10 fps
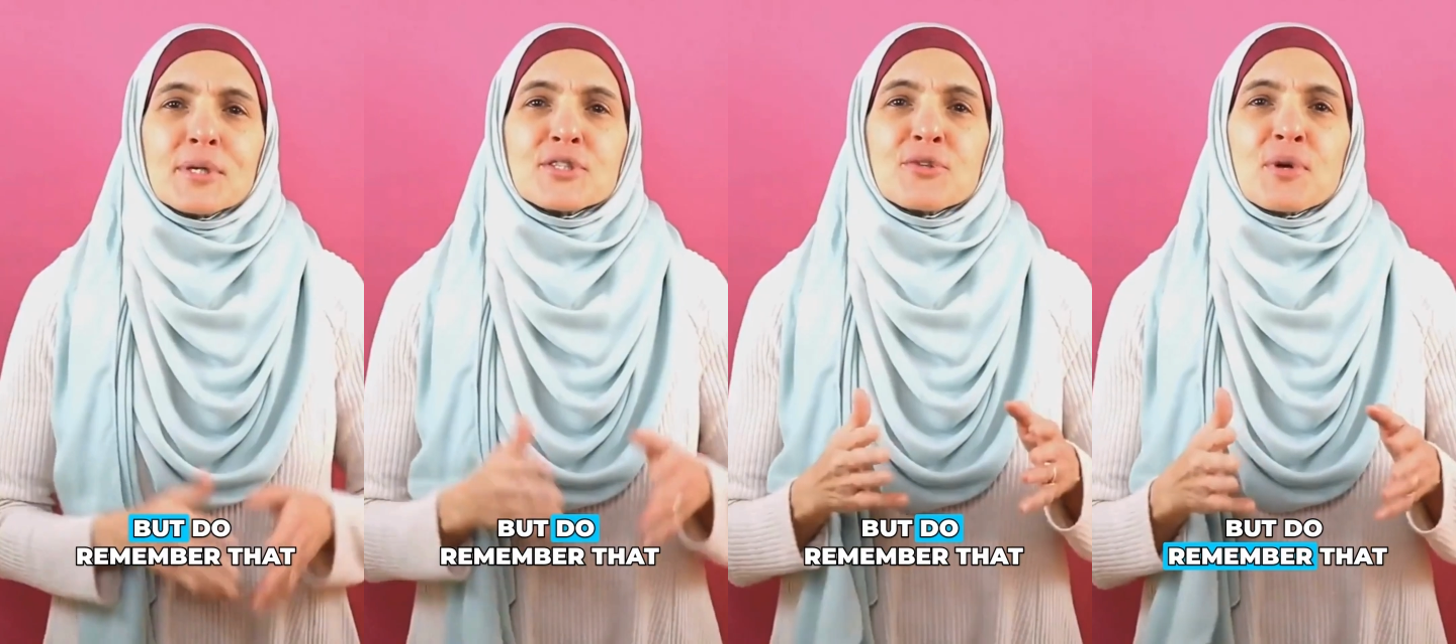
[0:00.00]

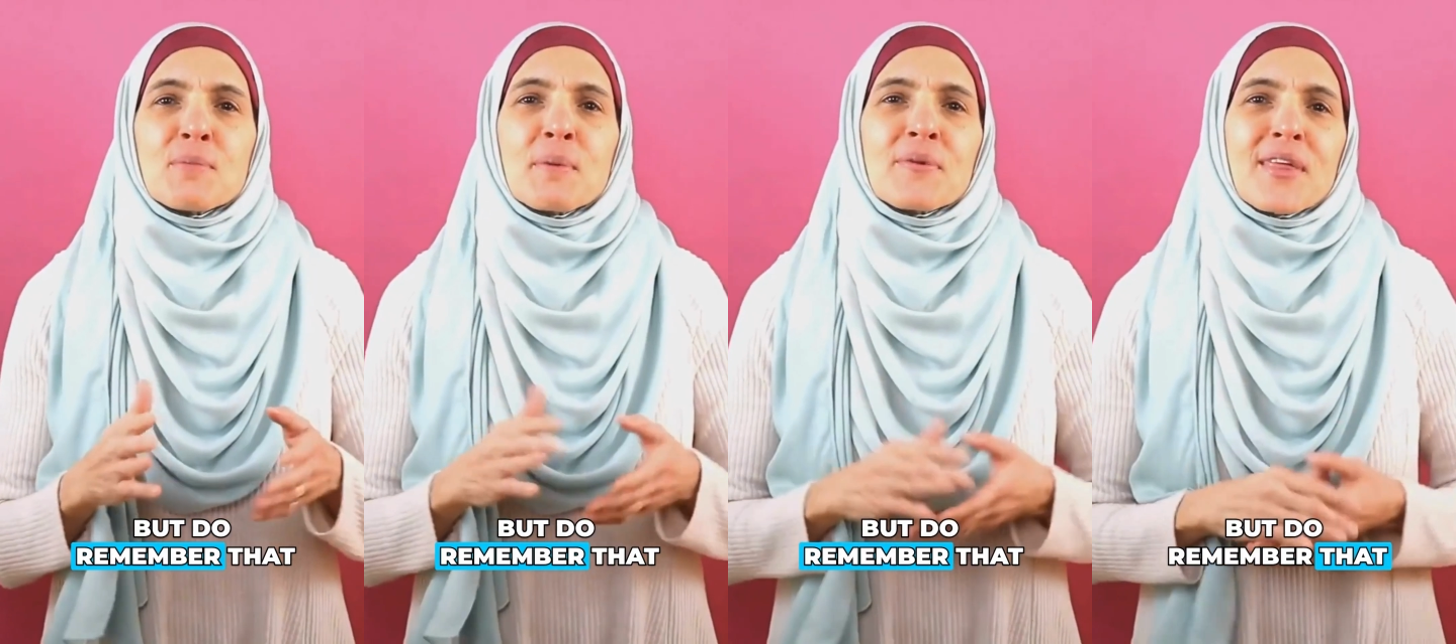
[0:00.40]
But do
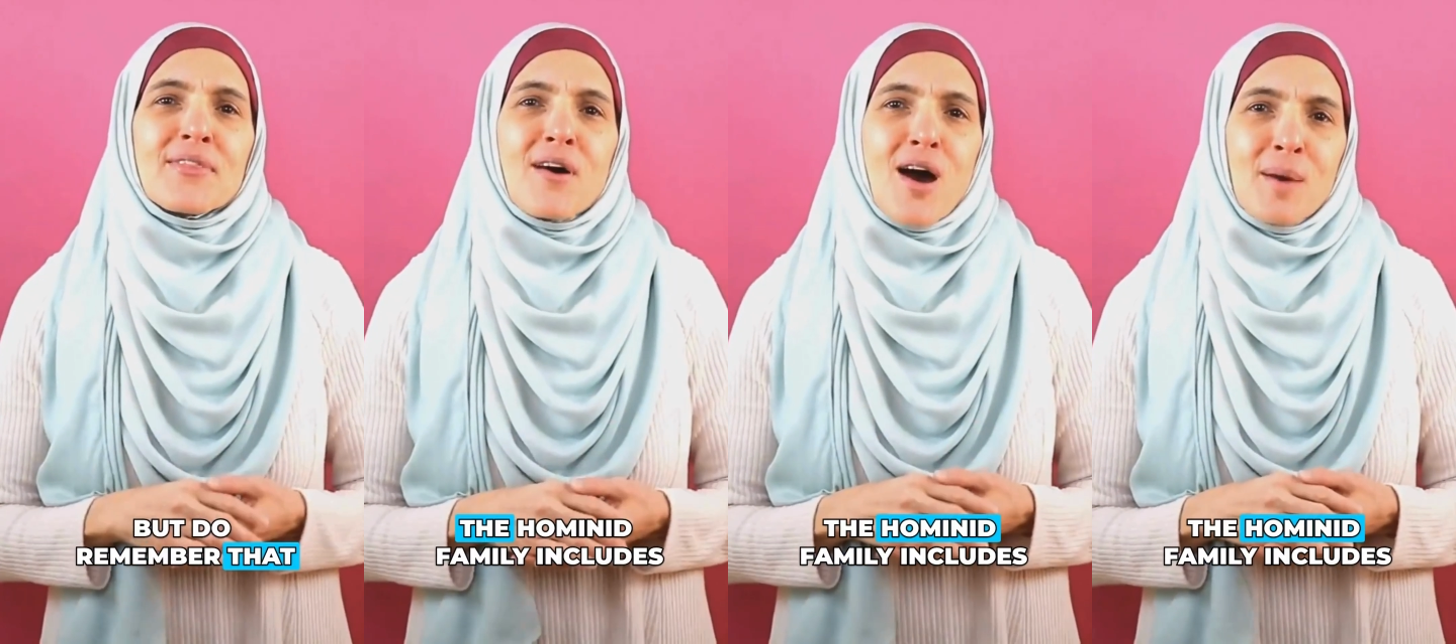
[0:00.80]
remember
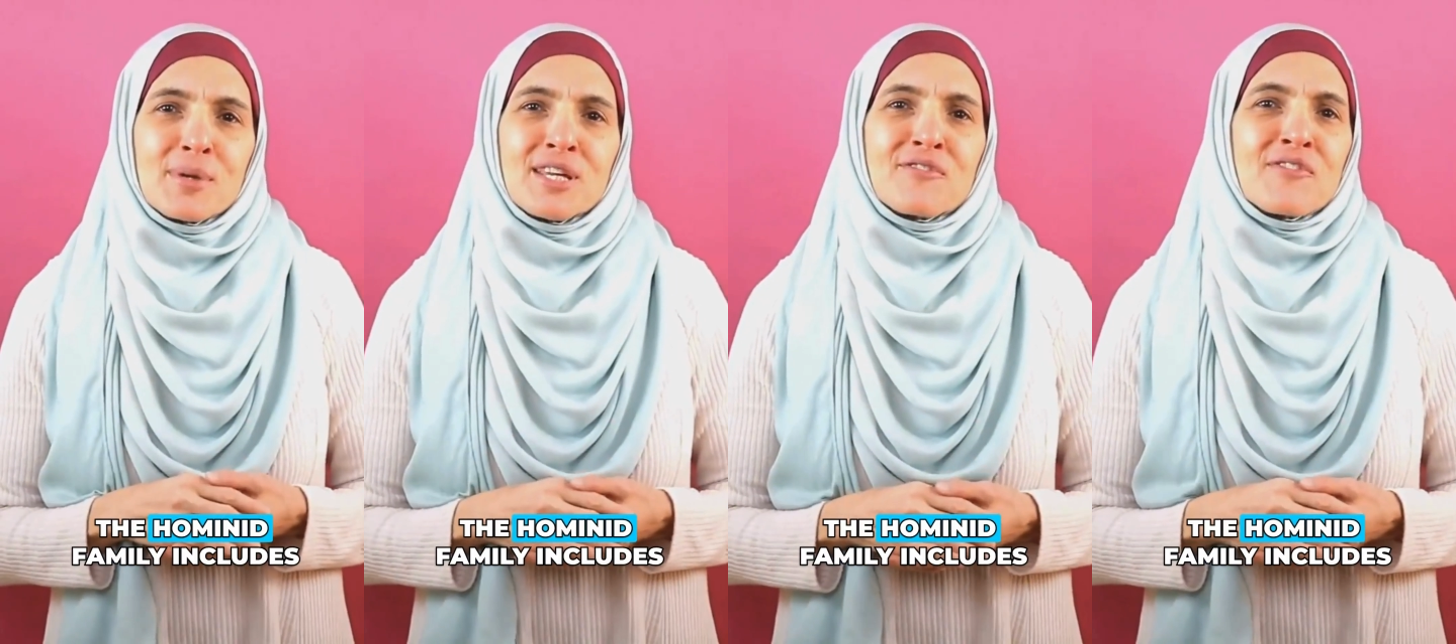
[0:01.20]
that the
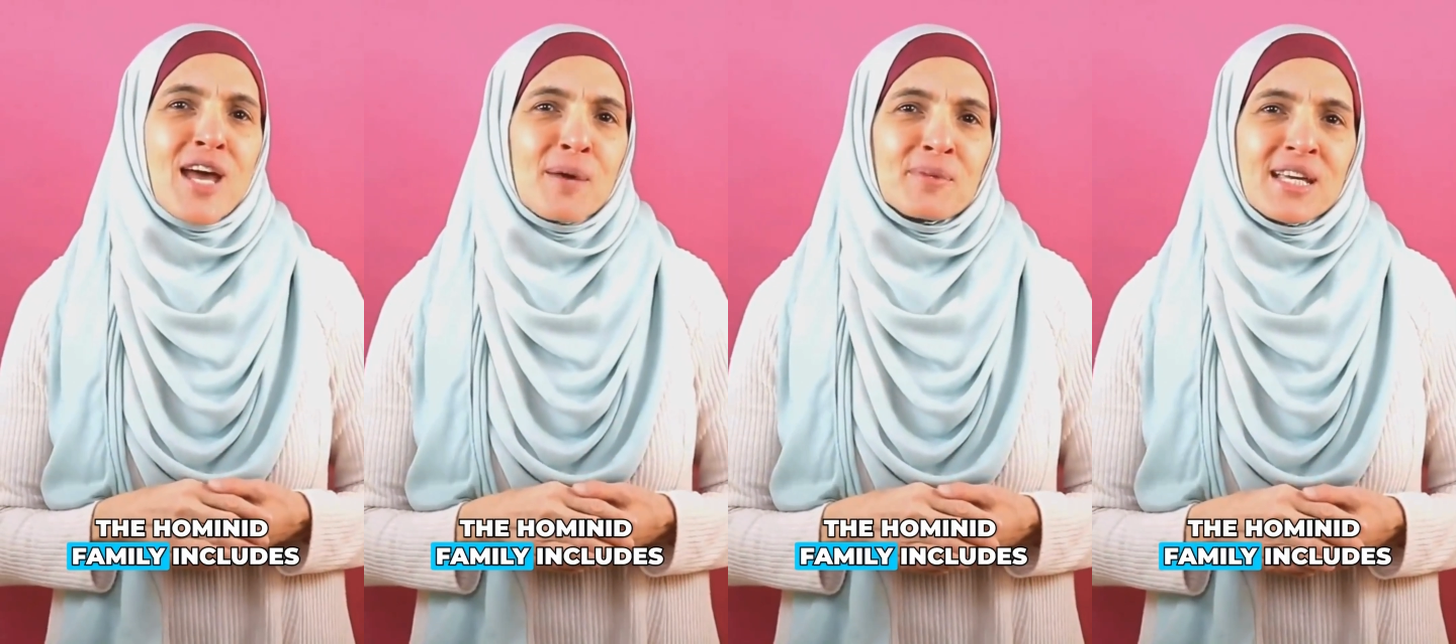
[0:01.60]
hominid
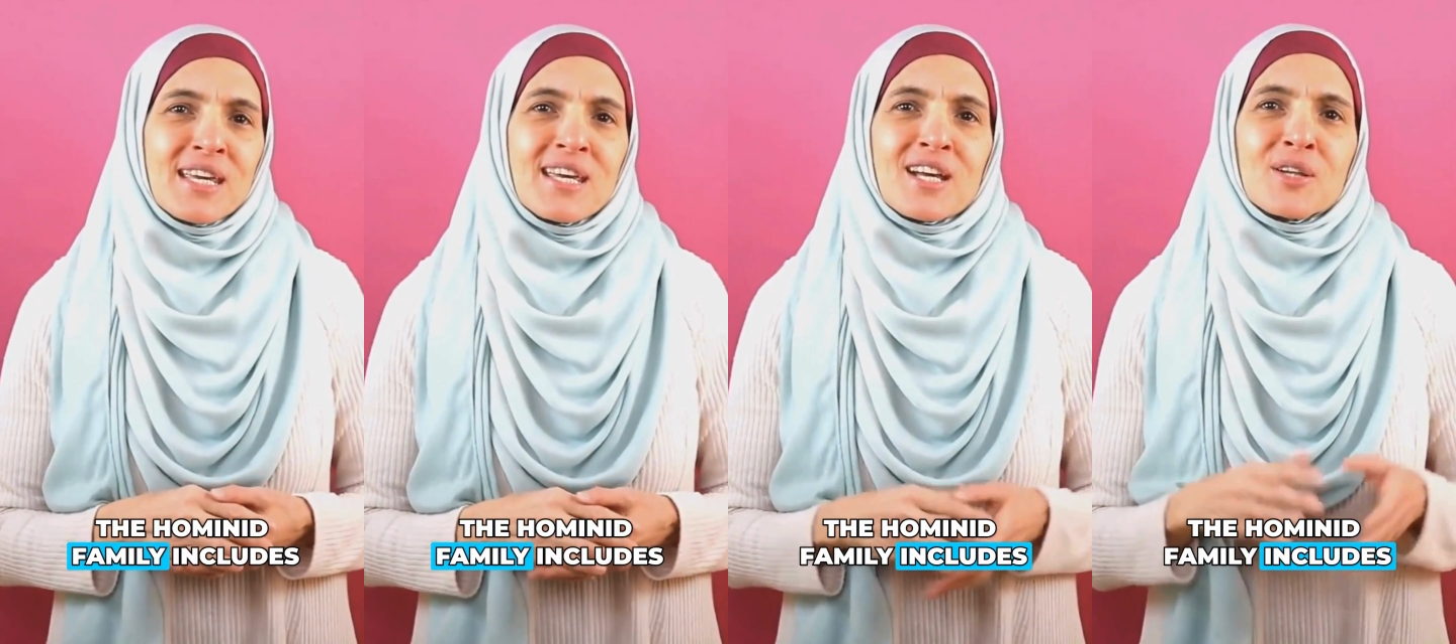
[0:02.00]
family